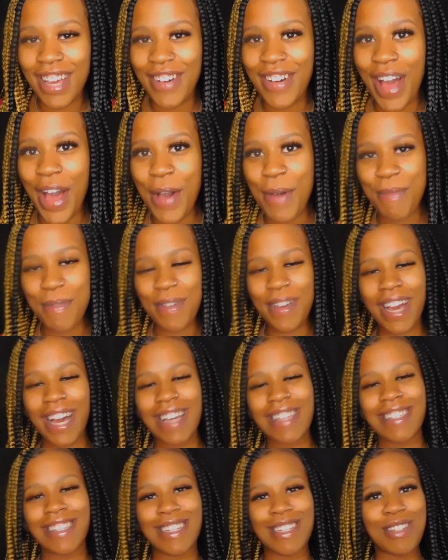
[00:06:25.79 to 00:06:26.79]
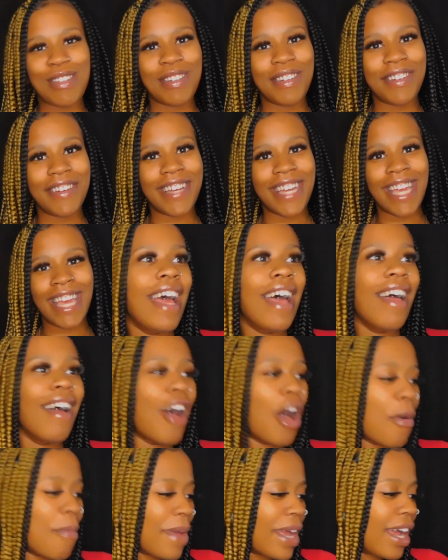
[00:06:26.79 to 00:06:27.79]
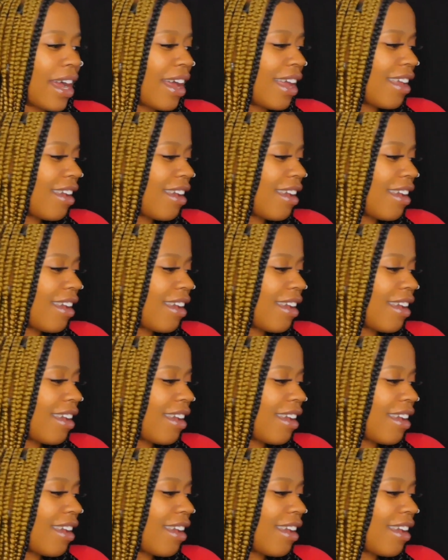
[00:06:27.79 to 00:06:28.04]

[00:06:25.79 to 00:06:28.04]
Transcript: I hope you guys enjoyed. Oh my god,